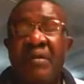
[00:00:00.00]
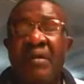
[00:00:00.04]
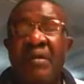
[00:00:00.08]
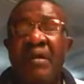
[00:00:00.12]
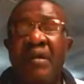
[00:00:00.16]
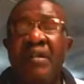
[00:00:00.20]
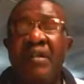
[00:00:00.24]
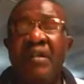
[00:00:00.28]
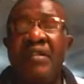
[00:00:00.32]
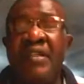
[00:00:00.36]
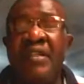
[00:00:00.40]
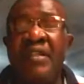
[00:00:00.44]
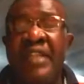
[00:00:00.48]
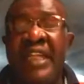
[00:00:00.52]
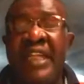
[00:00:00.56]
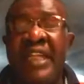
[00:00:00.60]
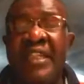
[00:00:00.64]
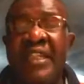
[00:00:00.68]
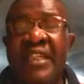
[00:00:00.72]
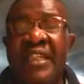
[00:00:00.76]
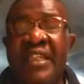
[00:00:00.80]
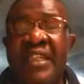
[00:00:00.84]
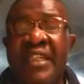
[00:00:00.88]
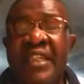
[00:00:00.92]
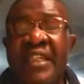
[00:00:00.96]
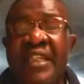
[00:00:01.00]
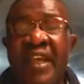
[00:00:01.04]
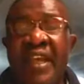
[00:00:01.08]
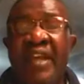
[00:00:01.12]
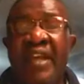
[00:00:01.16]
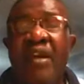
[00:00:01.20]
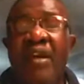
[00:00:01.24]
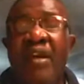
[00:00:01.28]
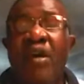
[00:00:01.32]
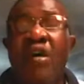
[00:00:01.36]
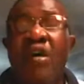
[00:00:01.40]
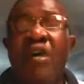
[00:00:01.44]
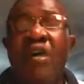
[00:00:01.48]
This
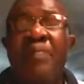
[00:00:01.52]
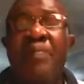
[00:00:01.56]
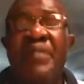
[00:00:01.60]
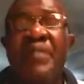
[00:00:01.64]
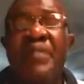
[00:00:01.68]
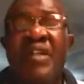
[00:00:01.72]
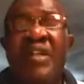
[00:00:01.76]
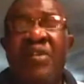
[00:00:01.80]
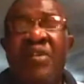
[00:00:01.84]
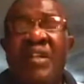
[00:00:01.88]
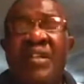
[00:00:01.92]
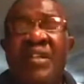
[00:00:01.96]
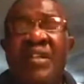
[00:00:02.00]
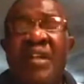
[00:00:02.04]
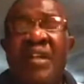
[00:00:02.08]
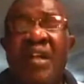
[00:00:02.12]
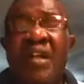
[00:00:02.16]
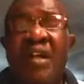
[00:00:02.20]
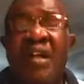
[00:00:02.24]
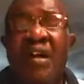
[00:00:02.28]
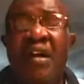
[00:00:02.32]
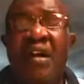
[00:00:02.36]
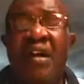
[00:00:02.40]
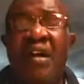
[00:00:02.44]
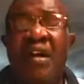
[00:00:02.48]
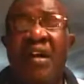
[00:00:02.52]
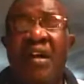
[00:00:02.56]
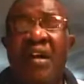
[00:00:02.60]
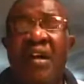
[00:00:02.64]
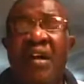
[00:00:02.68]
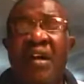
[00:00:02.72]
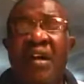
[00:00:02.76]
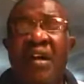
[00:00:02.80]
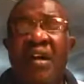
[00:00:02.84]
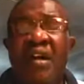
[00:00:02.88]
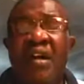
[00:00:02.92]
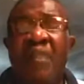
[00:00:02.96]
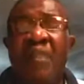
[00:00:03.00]
again, open at once come.
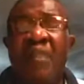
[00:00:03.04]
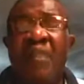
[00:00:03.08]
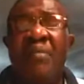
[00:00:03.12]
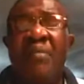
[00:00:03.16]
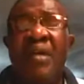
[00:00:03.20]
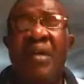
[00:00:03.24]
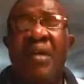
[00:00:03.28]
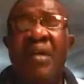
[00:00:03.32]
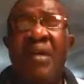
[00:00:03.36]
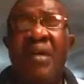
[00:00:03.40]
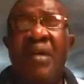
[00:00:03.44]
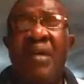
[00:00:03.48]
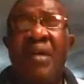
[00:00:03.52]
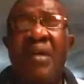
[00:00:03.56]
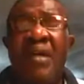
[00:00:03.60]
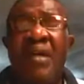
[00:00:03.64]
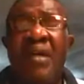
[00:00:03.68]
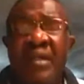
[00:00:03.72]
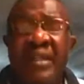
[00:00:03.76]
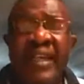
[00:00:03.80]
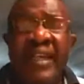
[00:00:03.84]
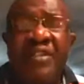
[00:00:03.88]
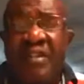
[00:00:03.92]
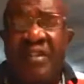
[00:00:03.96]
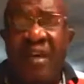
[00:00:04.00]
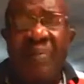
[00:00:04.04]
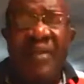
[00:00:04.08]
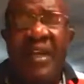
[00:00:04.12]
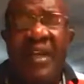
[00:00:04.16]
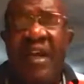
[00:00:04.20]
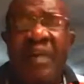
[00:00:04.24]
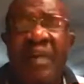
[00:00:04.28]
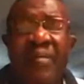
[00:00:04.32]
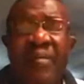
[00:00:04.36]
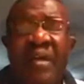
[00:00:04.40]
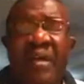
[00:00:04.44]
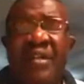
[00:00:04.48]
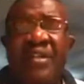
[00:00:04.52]

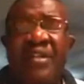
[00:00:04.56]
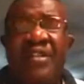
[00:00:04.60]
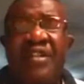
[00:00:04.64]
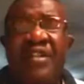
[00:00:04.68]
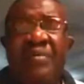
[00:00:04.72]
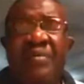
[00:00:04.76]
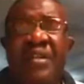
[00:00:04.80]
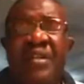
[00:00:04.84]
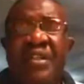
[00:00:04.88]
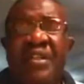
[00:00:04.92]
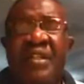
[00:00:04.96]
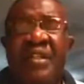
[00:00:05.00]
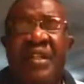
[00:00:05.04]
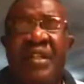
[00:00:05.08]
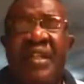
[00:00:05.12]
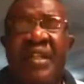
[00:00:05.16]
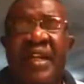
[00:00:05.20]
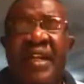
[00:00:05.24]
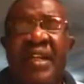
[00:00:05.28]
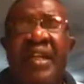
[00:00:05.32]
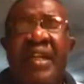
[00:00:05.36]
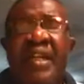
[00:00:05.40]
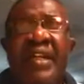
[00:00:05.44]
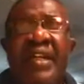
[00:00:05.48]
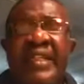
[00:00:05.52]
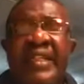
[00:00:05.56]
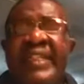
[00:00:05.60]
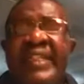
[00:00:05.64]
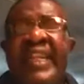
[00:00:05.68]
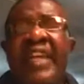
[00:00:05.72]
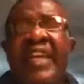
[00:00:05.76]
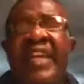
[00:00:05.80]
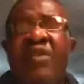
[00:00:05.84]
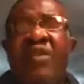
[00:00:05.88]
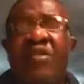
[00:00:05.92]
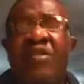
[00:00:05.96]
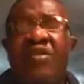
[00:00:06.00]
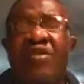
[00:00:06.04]
There's something about that they don't
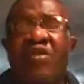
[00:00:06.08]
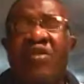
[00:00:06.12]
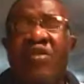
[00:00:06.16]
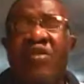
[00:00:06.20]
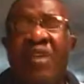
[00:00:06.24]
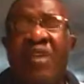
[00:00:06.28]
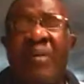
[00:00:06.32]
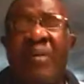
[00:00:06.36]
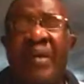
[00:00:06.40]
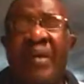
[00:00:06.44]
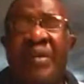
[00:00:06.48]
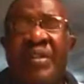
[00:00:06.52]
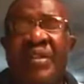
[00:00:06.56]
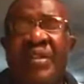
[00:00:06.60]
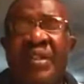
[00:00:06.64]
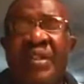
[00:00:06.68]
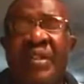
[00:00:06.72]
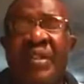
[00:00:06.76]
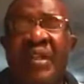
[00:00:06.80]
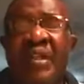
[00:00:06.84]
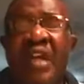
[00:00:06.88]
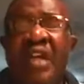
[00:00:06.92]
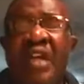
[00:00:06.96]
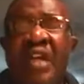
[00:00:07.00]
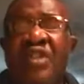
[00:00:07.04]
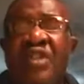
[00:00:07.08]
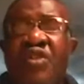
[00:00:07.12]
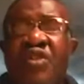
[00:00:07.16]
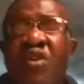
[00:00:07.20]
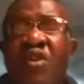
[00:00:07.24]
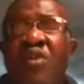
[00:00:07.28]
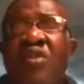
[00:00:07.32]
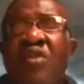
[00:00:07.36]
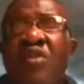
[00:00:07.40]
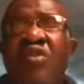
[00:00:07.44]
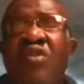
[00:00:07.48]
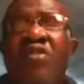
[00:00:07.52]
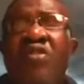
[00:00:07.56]
know about it. So you
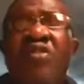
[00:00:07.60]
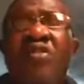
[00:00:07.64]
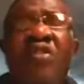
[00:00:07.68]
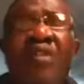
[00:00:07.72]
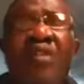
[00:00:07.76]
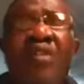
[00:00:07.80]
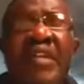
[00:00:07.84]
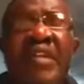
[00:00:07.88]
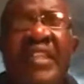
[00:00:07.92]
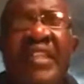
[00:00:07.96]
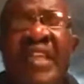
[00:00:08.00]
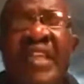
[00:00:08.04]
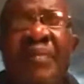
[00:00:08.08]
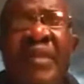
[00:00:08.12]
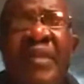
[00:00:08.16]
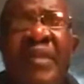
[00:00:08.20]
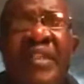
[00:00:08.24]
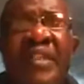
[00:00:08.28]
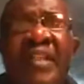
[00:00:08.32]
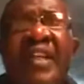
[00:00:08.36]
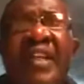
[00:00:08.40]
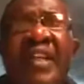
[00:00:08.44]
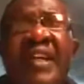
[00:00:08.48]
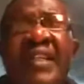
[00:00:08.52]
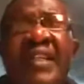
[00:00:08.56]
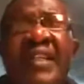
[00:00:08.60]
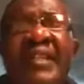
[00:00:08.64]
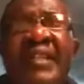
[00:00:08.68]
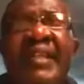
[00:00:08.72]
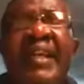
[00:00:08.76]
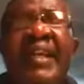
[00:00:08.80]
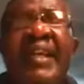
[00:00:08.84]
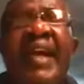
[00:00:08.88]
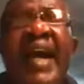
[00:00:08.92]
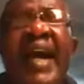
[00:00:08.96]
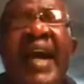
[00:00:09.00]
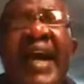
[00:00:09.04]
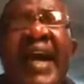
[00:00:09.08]
go on TBC, there are
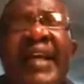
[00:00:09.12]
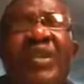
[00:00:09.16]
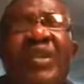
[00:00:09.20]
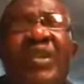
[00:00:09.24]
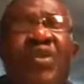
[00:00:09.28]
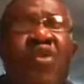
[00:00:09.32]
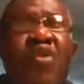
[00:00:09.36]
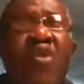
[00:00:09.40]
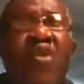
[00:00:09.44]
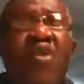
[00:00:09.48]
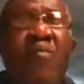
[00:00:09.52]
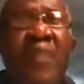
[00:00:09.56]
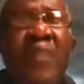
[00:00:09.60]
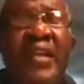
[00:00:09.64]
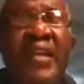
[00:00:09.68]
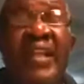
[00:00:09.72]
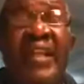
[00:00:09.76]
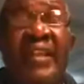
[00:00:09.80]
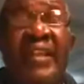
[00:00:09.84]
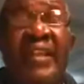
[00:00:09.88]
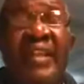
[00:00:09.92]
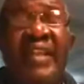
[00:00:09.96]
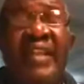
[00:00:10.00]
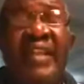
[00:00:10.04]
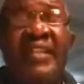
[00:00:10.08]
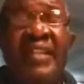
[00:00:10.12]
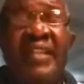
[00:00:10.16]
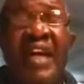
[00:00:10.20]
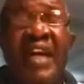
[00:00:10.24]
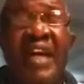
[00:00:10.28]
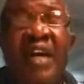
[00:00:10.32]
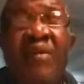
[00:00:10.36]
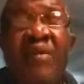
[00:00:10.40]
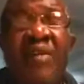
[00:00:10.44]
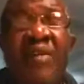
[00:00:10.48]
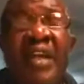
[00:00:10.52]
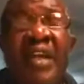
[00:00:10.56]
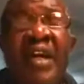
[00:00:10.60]
too many things out there to
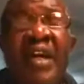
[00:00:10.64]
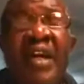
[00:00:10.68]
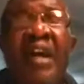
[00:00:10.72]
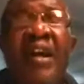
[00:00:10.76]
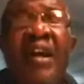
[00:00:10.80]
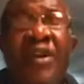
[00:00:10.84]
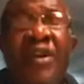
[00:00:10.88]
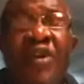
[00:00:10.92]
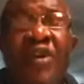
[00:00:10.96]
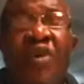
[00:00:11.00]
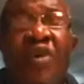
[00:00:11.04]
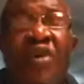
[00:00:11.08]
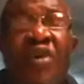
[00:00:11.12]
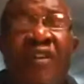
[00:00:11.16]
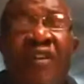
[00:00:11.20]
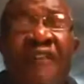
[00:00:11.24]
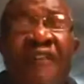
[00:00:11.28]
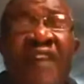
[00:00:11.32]
confound the skeptic.